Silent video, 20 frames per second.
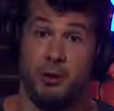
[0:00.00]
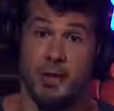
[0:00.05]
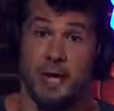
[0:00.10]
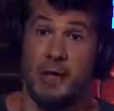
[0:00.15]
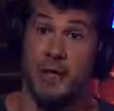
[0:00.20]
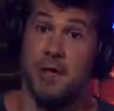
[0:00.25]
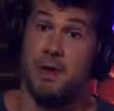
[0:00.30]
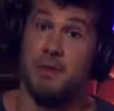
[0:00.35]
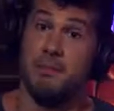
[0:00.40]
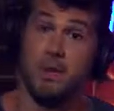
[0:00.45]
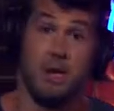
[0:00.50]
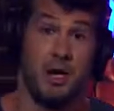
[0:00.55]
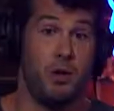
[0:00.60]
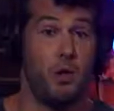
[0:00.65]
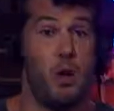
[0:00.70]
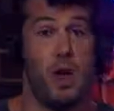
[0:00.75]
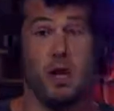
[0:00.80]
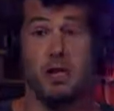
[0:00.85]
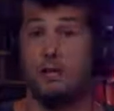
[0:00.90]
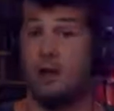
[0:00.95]
okay?
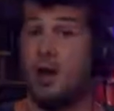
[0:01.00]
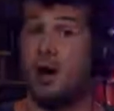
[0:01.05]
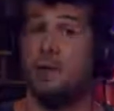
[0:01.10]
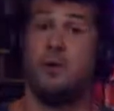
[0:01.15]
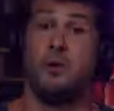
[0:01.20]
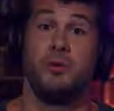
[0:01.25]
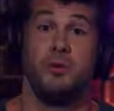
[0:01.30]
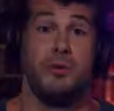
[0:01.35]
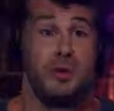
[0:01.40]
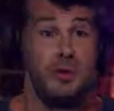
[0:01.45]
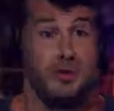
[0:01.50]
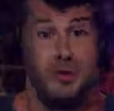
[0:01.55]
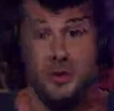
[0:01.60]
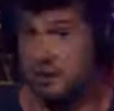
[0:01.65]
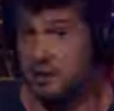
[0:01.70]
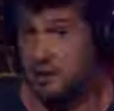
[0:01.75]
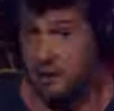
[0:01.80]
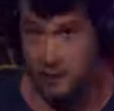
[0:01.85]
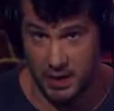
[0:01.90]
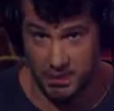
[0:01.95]
Marijuana is harmful to the
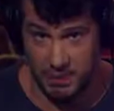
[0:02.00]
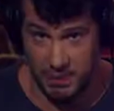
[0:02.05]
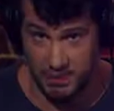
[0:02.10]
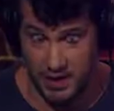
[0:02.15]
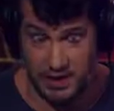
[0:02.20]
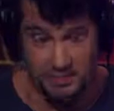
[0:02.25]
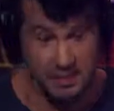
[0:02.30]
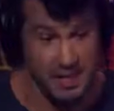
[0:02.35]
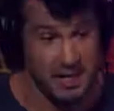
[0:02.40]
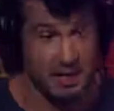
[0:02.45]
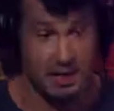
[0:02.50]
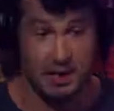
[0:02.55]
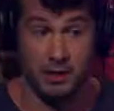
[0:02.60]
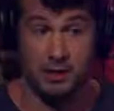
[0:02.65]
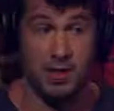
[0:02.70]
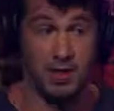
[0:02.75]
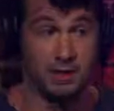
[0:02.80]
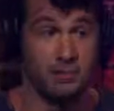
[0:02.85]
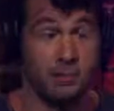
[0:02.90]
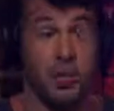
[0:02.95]
developing brain, meaning it
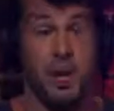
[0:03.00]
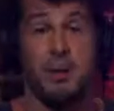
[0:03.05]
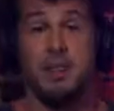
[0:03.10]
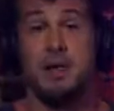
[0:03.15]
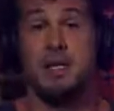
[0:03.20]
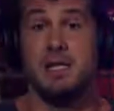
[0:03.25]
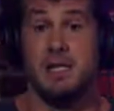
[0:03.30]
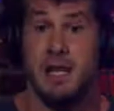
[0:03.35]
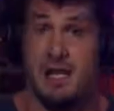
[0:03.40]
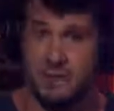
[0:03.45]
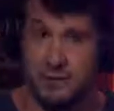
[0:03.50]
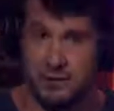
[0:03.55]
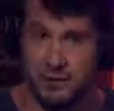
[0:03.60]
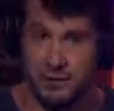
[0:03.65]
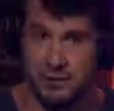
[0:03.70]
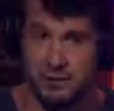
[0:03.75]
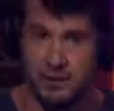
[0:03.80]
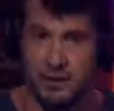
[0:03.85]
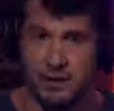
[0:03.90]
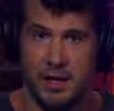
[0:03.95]
can cause permanent
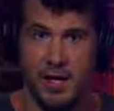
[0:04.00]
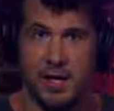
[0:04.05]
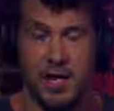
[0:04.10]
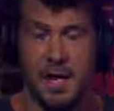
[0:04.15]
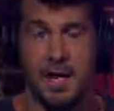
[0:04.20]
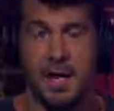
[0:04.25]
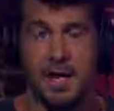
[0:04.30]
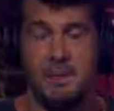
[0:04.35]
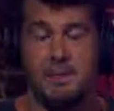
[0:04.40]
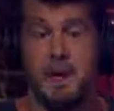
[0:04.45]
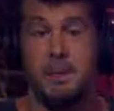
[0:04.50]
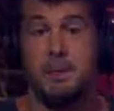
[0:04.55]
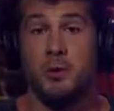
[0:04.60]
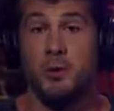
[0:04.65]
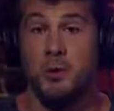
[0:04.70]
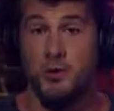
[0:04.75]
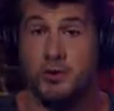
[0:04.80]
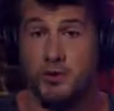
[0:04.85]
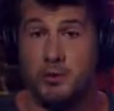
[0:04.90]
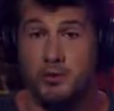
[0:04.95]
deficits. People
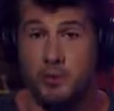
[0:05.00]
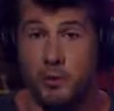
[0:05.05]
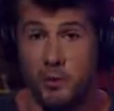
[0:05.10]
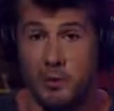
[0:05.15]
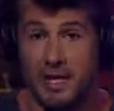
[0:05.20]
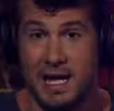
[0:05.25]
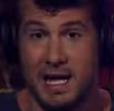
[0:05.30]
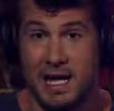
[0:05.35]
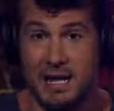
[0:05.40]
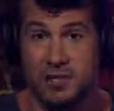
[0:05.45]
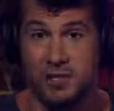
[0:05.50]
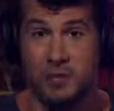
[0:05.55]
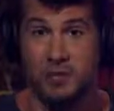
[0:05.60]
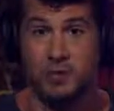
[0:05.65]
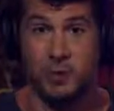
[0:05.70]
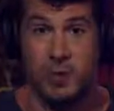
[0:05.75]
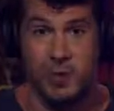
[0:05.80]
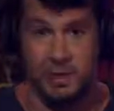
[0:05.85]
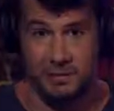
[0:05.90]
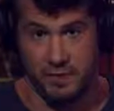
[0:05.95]
who use it before the age
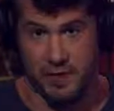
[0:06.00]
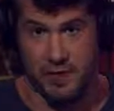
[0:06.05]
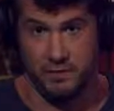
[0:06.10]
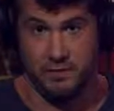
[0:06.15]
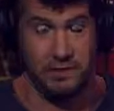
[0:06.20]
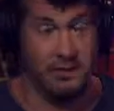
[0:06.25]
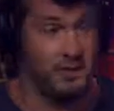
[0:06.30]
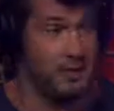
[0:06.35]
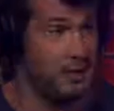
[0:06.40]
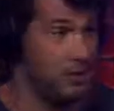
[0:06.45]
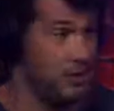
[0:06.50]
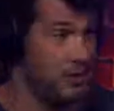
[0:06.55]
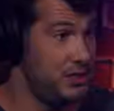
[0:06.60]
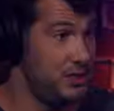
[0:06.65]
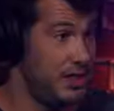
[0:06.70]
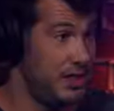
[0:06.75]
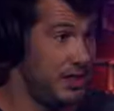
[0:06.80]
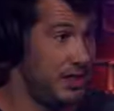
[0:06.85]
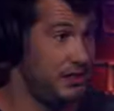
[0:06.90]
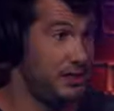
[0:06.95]
of 25. Same reason
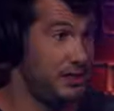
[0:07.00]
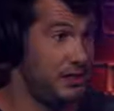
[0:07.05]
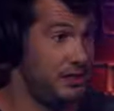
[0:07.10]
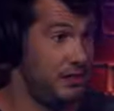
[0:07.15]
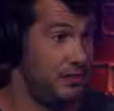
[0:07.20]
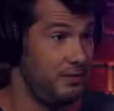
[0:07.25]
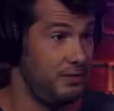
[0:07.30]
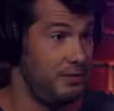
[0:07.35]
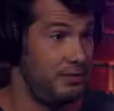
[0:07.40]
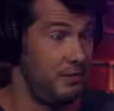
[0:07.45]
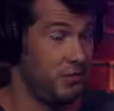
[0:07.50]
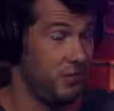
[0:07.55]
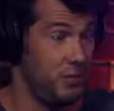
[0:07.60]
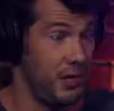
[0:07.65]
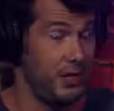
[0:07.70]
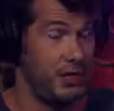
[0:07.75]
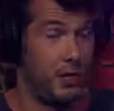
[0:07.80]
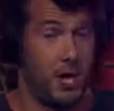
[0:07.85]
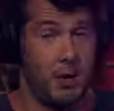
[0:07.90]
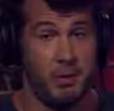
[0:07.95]
you can't
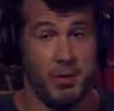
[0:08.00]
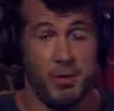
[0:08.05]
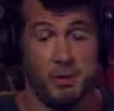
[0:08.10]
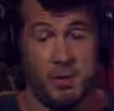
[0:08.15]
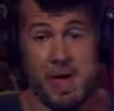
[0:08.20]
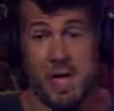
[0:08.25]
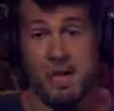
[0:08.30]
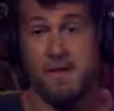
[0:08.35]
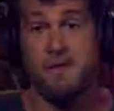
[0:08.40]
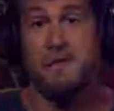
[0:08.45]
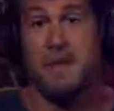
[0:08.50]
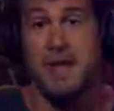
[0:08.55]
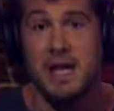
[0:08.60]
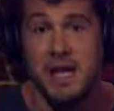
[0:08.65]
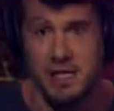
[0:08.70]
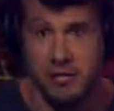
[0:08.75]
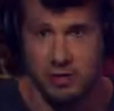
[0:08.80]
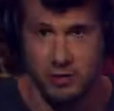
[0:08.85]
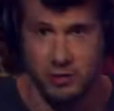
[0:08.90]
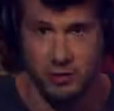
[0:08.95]
rent a car without paying a
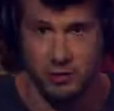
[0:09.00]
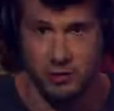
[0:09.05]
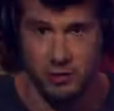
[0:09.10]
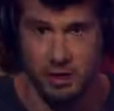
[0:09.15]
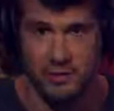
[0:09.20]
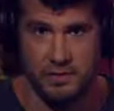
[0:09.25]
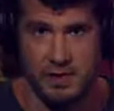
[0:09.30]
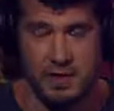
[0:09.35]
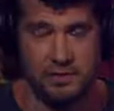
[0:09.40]
fee until you're 25.